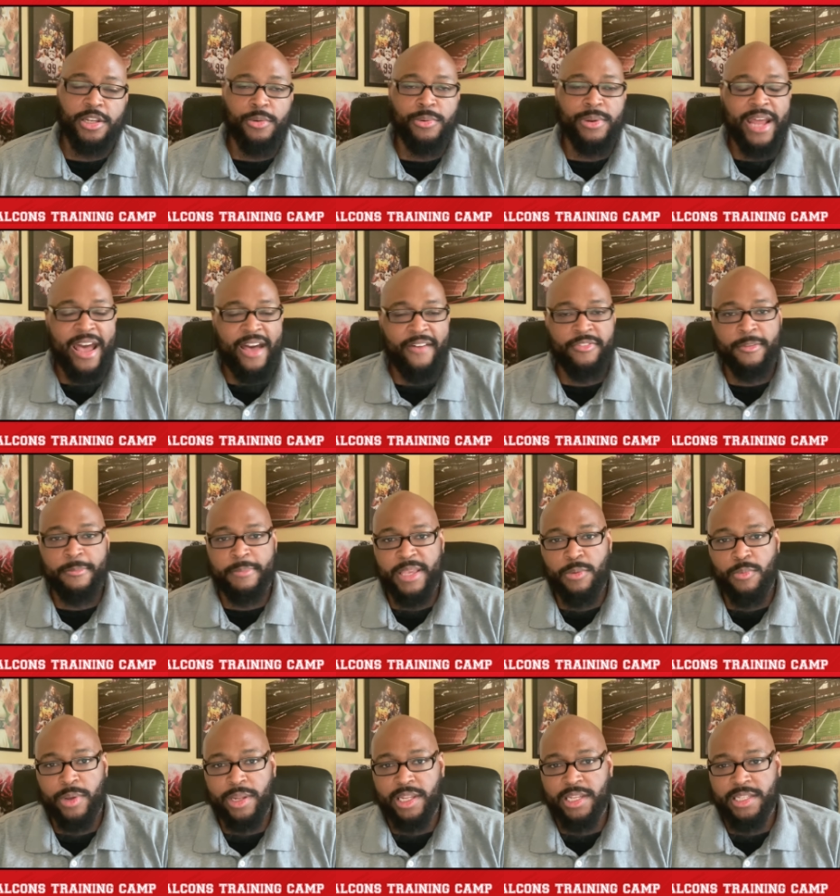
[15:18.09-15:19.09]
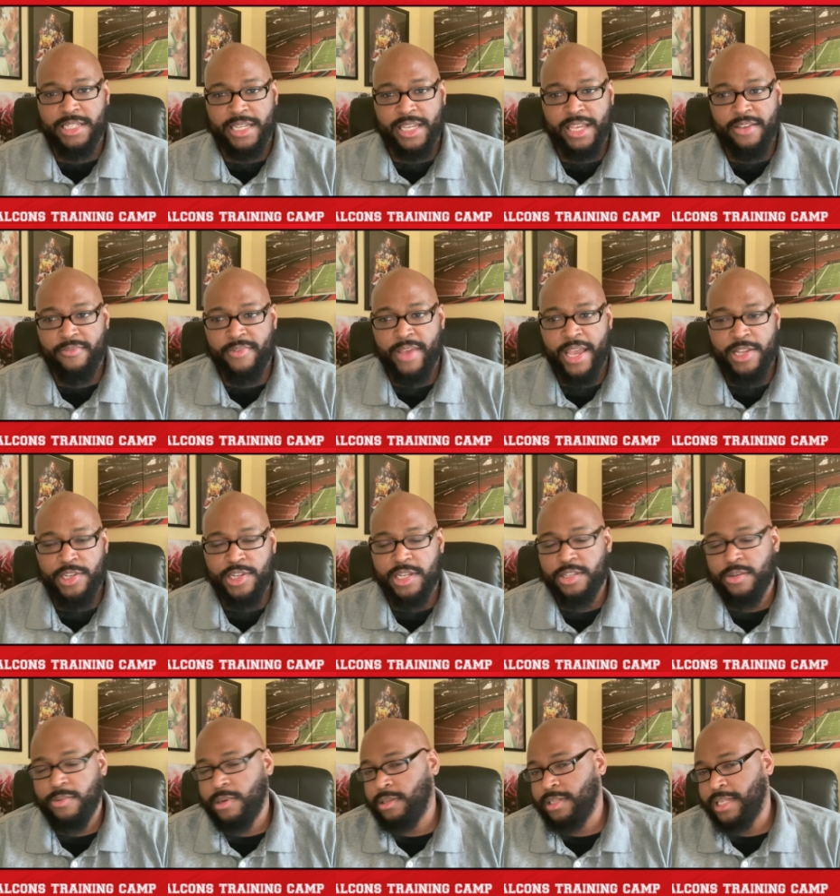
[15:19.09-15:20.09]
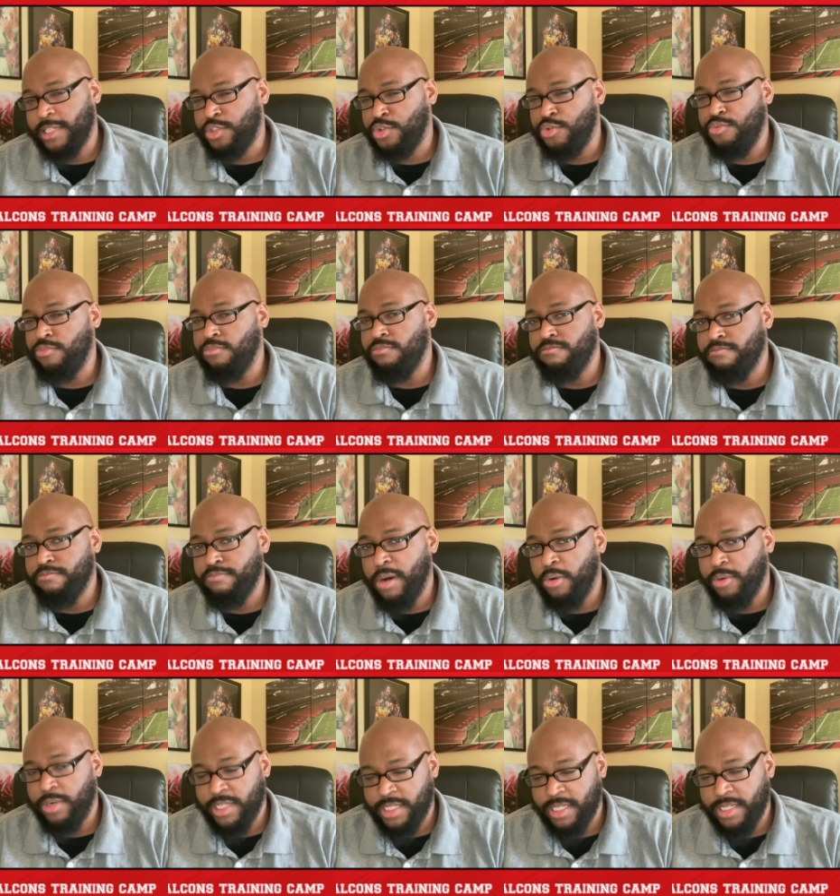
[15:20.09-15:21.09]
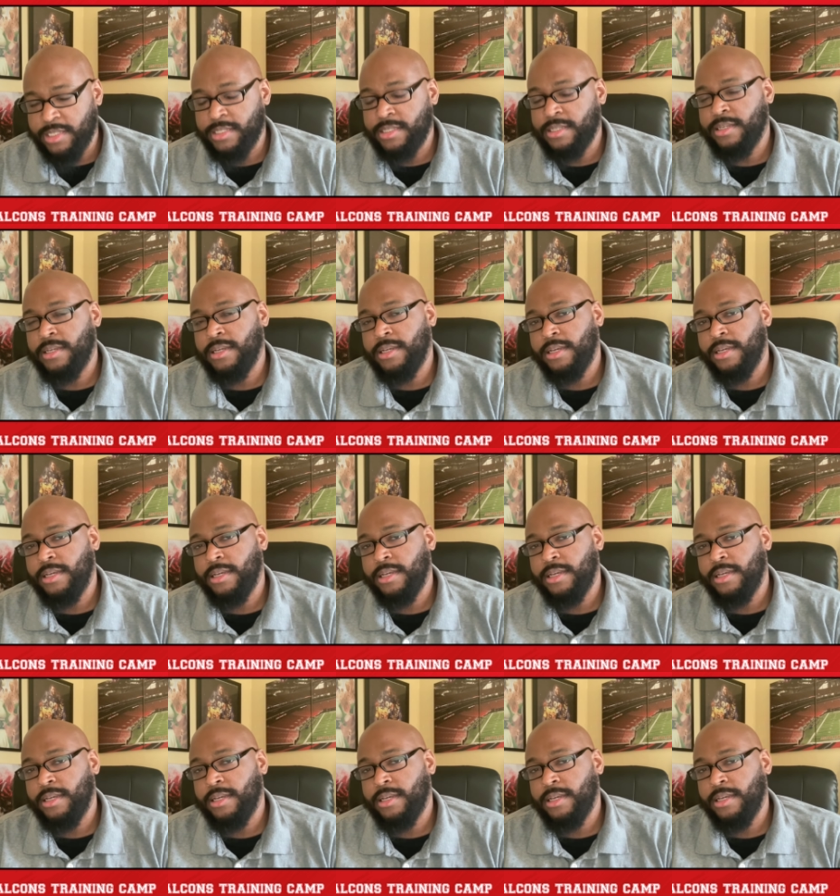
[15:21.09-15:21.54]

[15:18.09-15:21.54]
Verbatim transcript: you would have to be willing to give AJ Terrell like two bonuses,